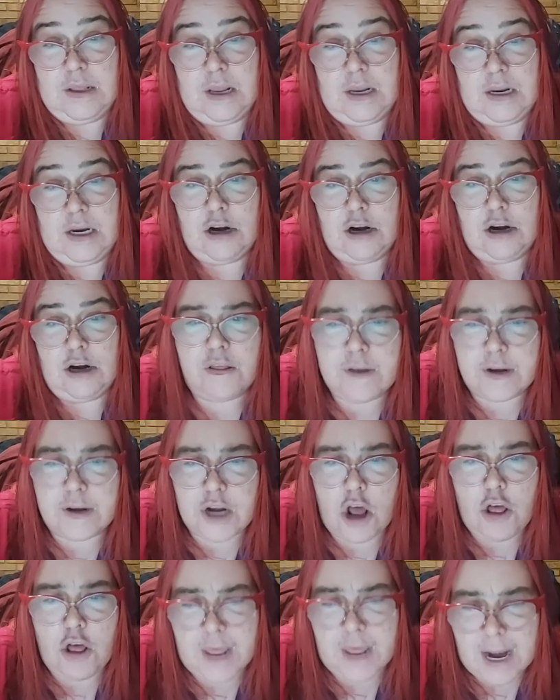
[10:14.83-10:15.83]
you know they
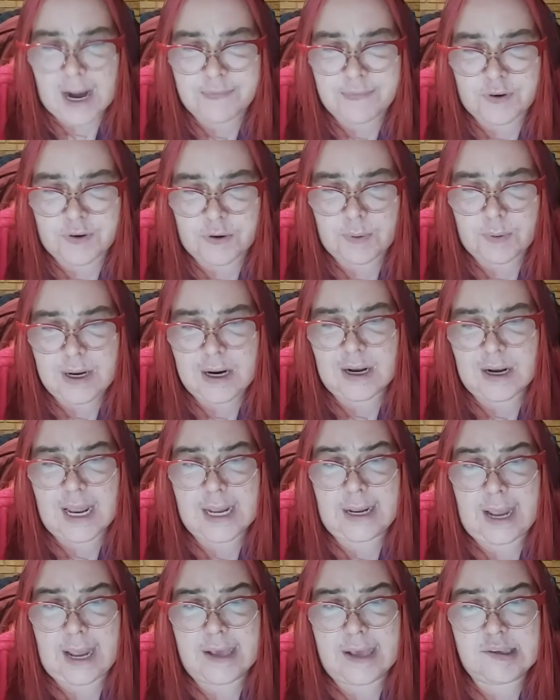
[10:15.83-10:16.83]
know that i'm for real i
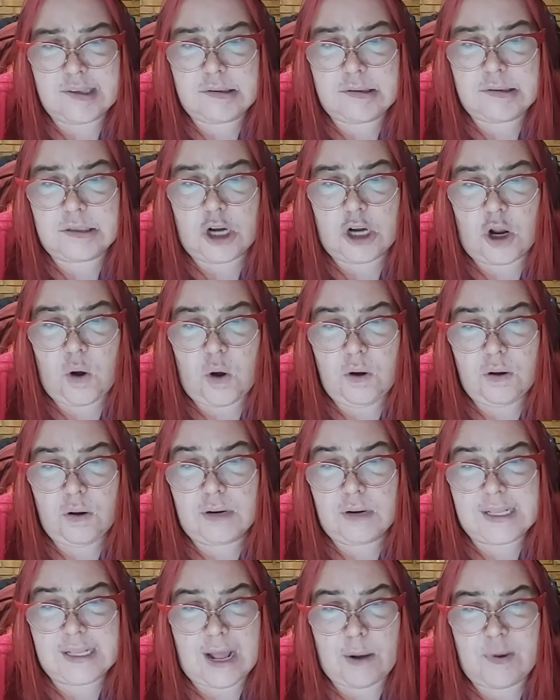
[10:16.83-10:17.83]
guess you know
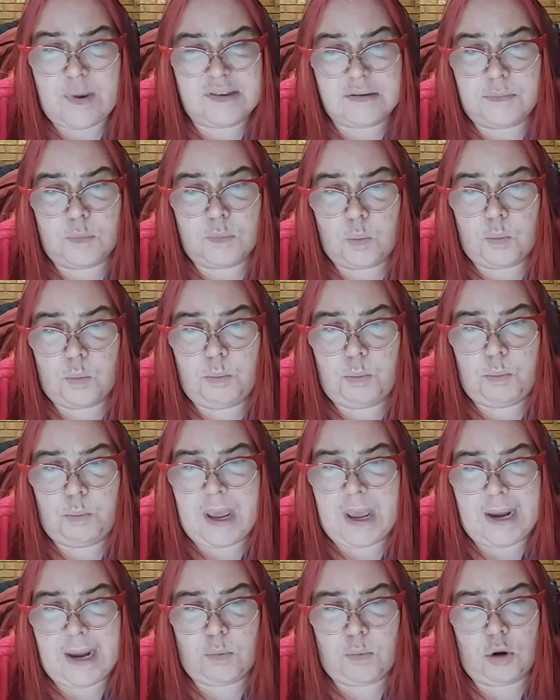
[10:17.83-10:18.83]
that wasn't
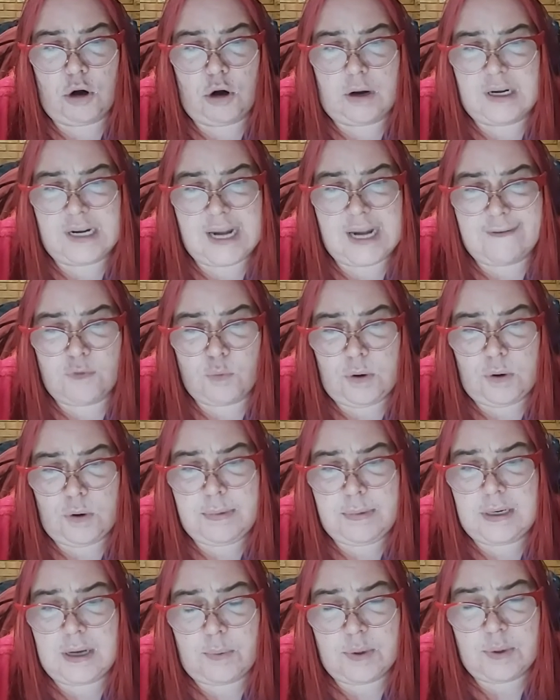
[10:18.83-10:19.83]
paid work it never would
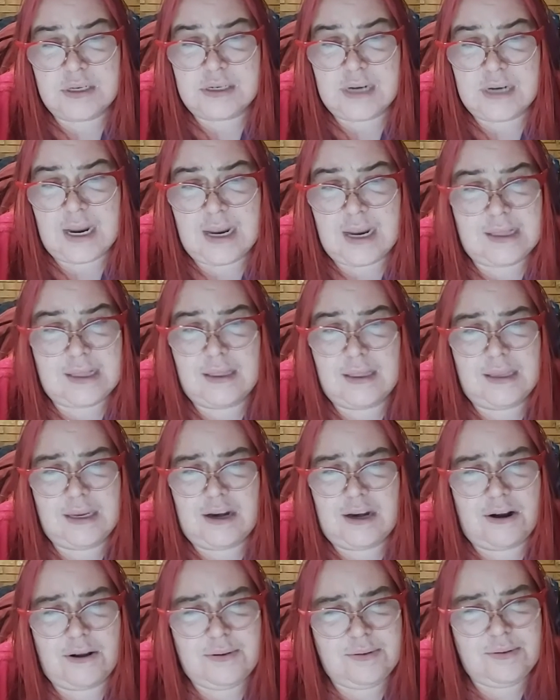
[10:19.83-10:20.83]
be it wouldn't take
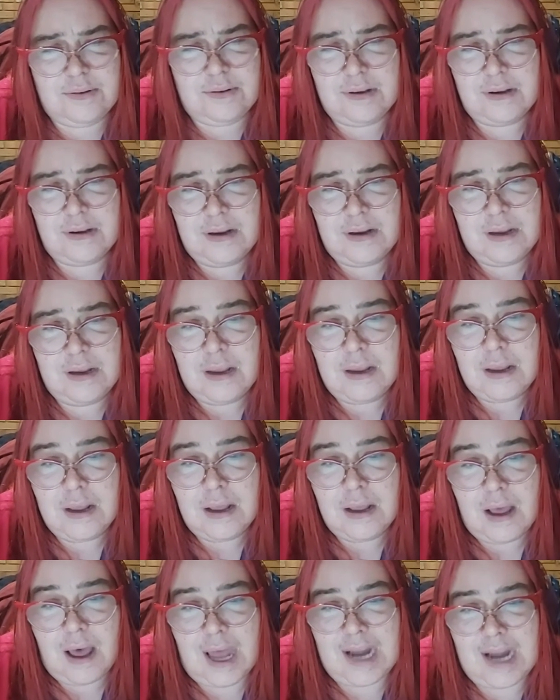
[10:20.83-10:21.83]
you know
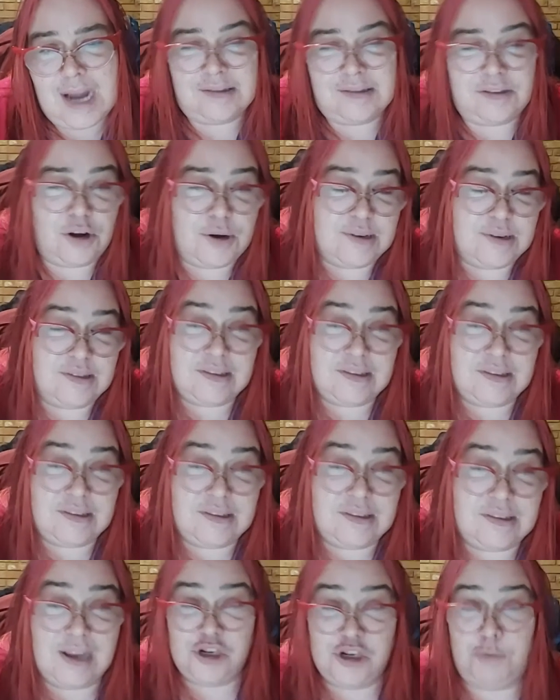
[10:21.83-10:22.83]
i just learned
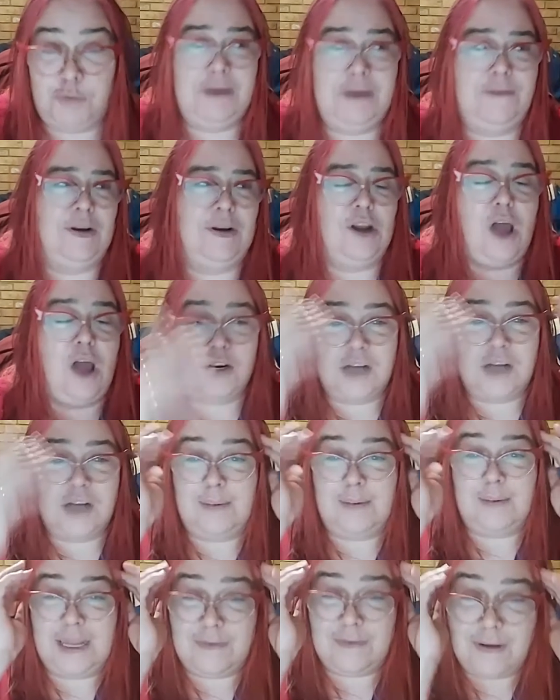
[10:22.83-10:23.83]
it took me even a long
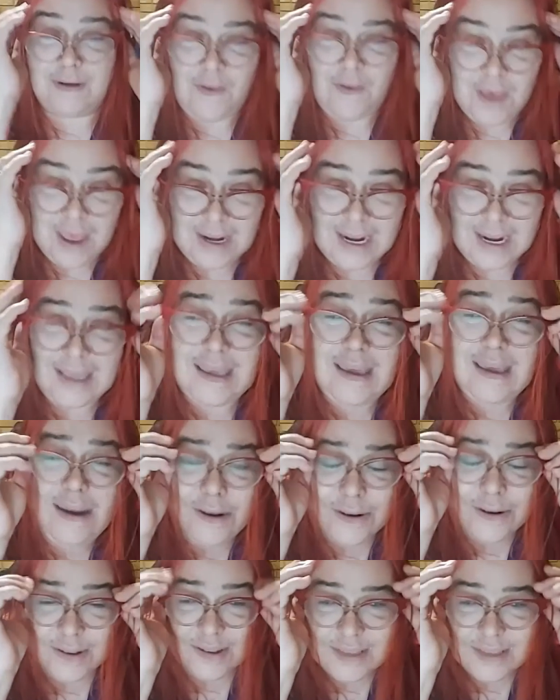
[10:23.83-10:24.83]
time to even like
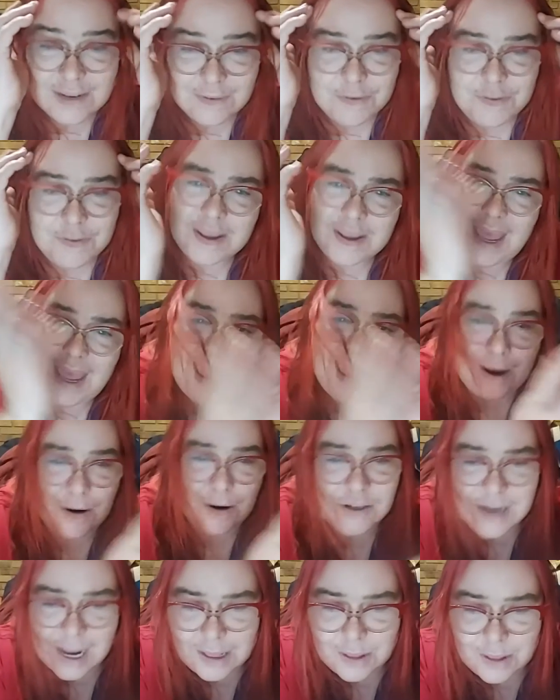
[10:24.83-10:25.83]
years to even think hey i
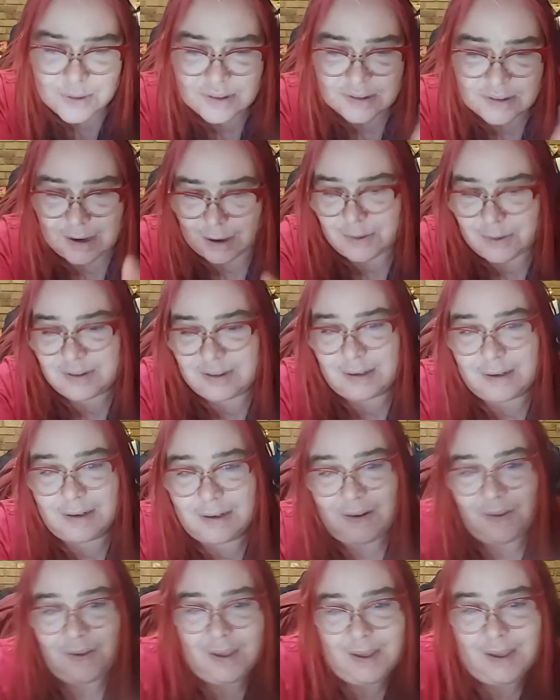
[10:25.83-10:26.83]
could take those skills and
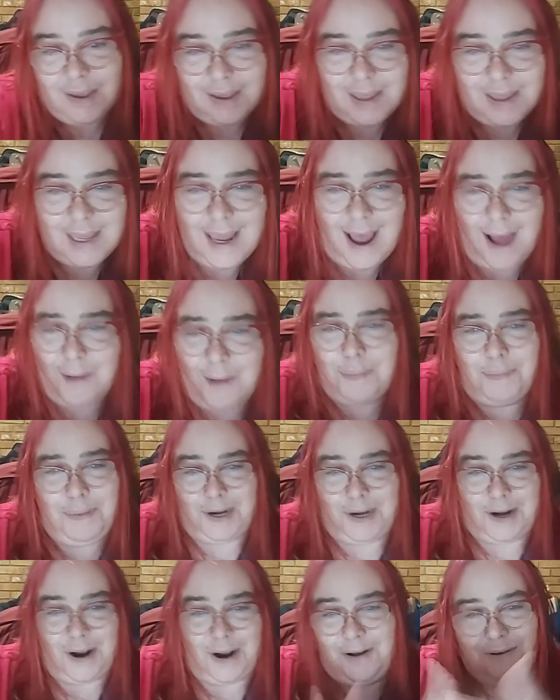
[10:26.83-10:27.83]

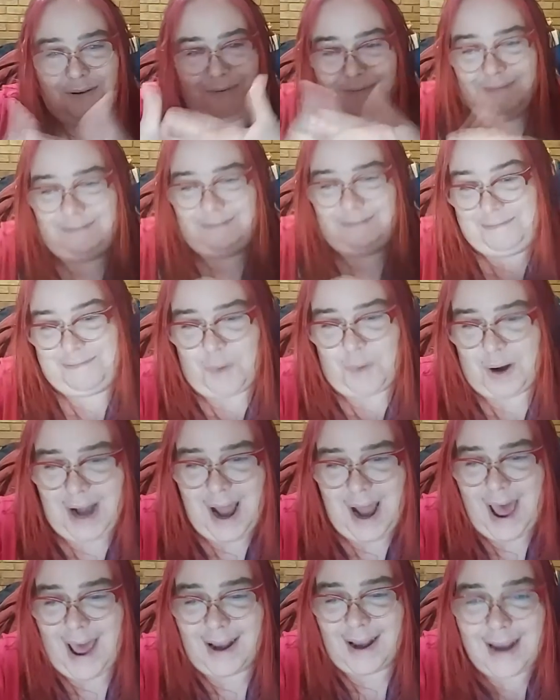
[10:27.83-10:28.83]
you know why not